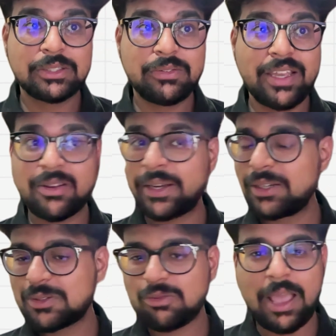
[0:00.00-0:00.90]
So we are
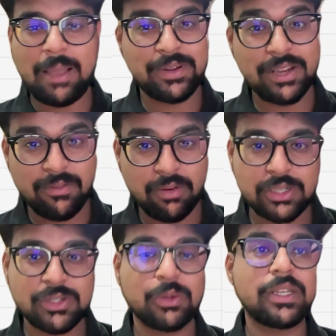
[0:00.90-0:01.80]
going to swap real
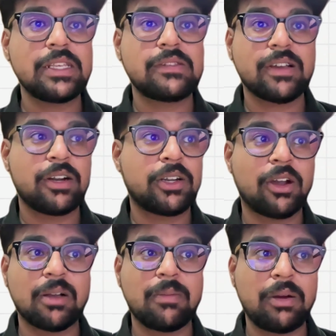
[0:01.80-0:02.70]
war stories. We're going
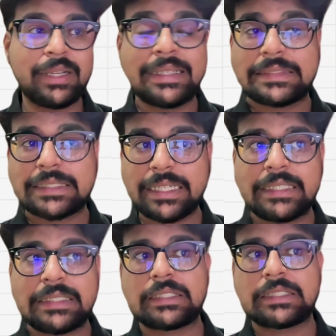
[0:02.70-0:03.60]
to talk about
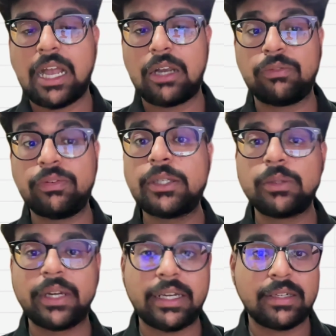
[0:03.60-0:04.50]
incidents, how
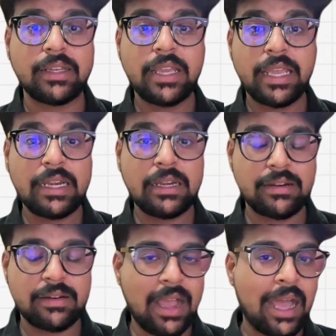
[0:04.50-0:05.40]
we do it
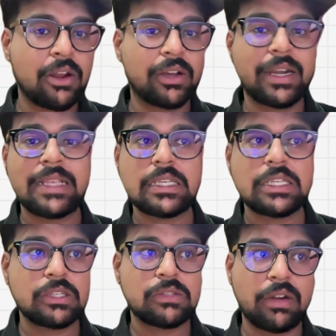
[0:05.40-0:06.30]
in our
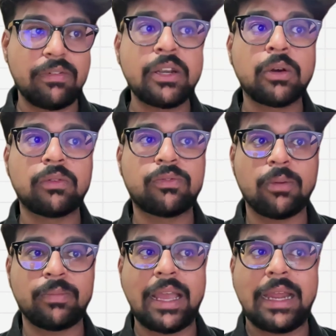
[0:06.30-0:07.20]
organizations, what we know
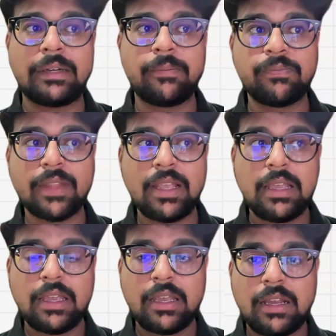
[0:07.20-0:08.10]
from that.
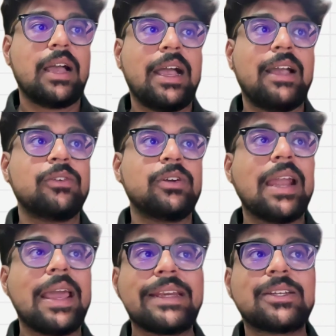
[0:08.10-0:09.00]
I
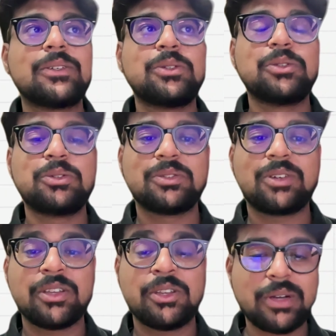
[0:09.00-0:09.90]
would like
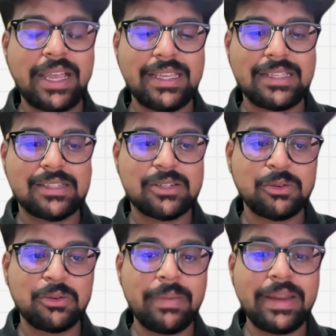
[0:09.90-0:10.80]
to you
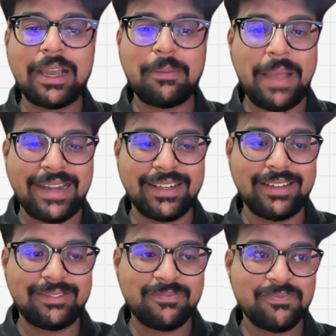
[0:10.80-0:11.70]
guys to meet our
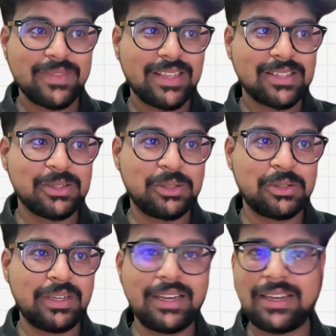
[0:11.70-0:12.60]
panel.
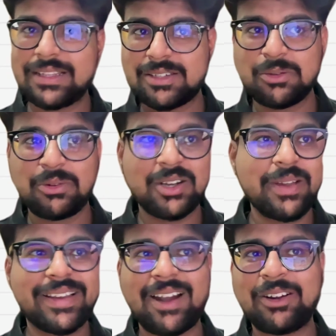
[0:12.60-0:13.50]
So let's do
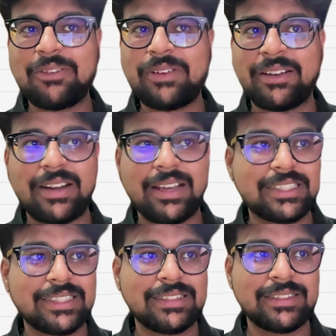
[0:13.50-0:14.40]
a quick round of
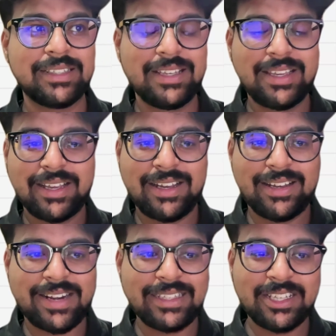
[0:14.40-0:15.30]
introduction.
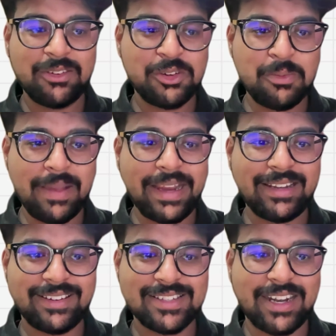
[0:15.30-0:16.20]
Radhika, would you
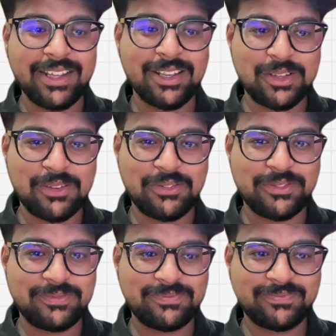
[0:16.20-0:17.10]
mind starting us
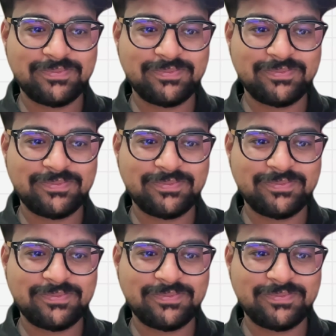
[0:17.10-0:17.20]
off?